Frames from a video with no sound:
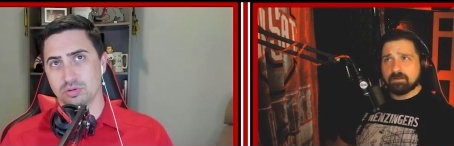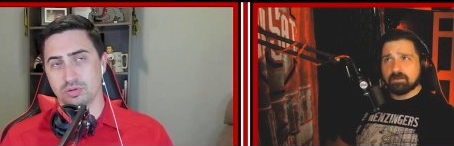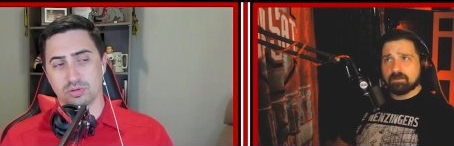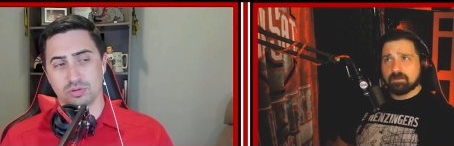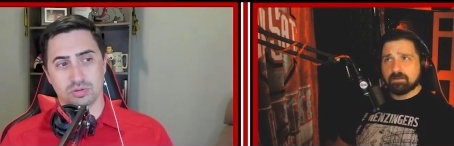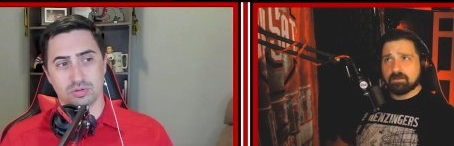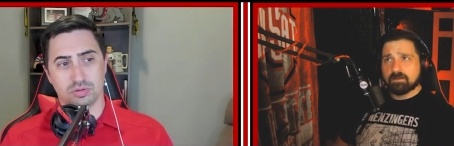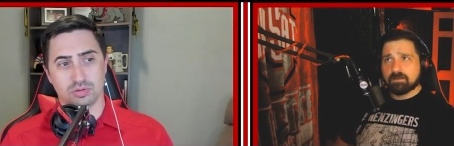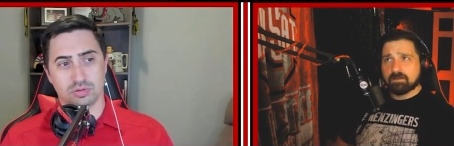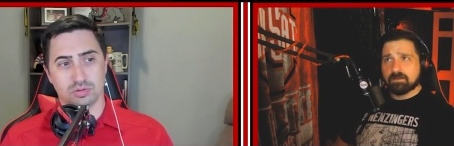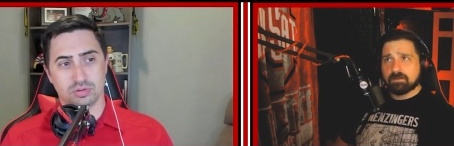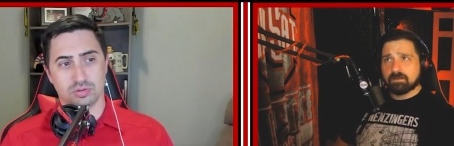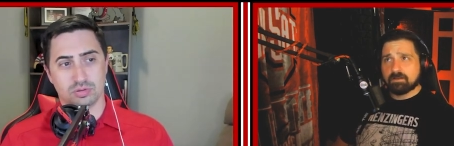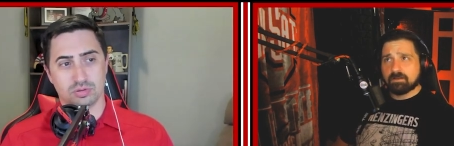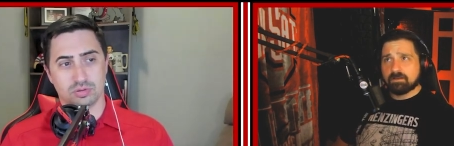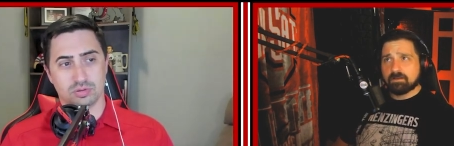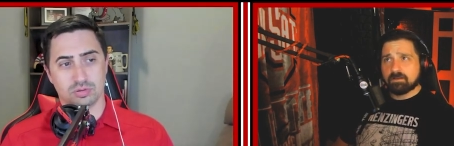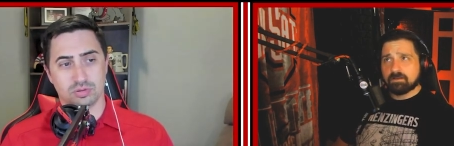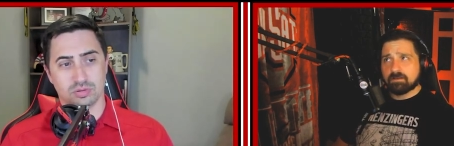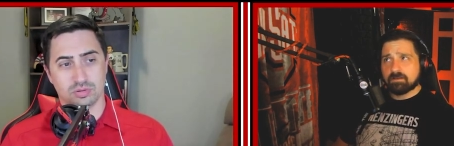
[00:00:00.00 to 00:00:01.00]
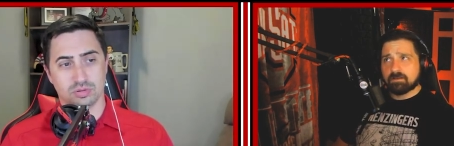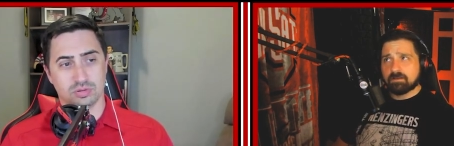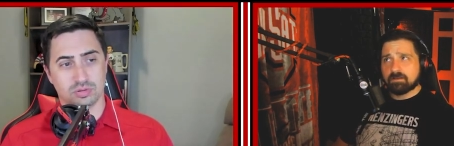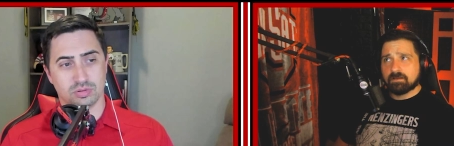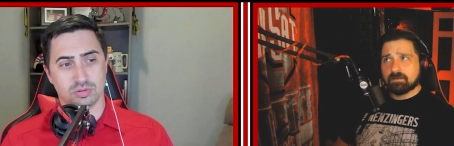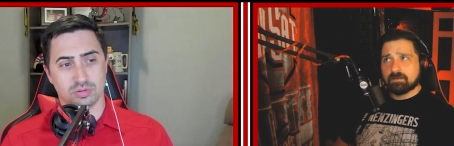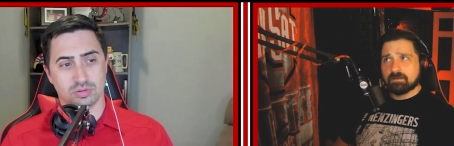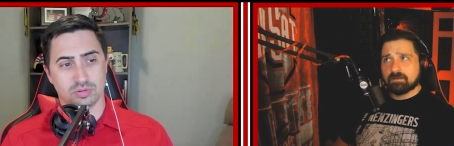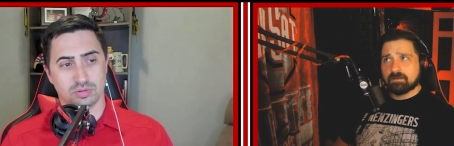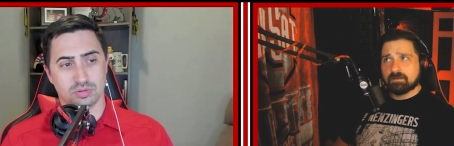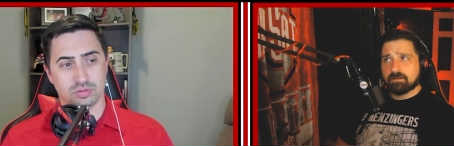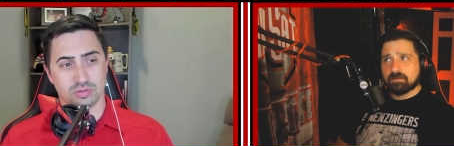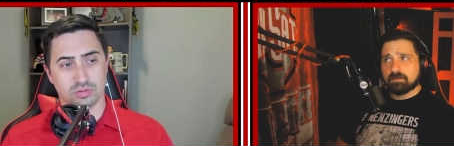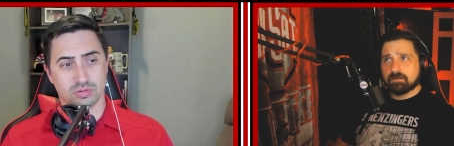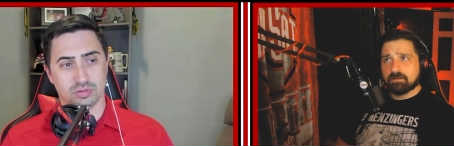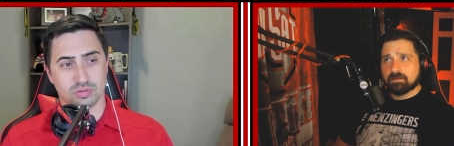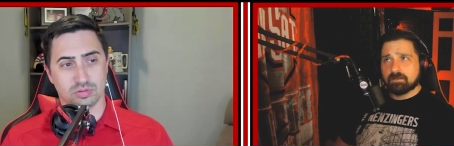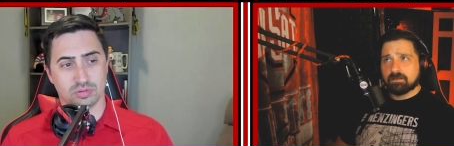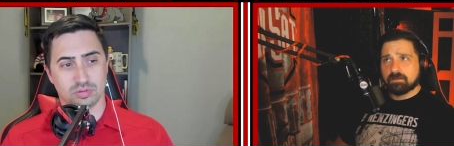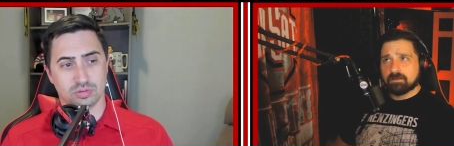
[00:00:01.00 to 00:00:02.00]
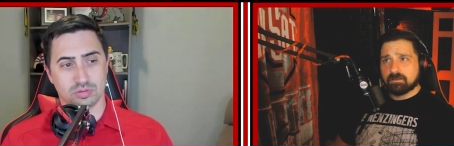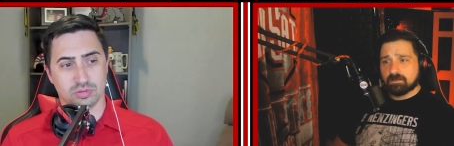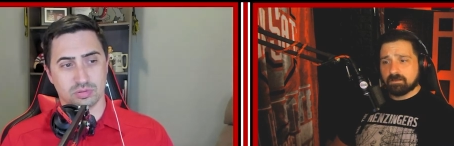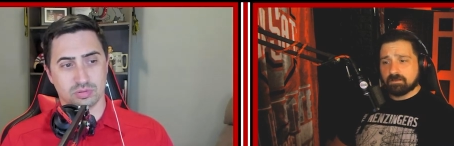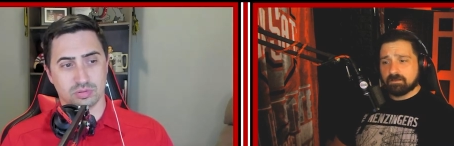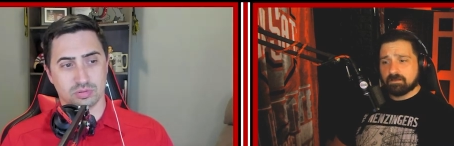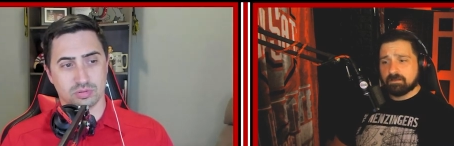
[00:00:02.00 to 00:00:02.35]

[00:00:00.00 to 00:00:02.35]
Nothing is said.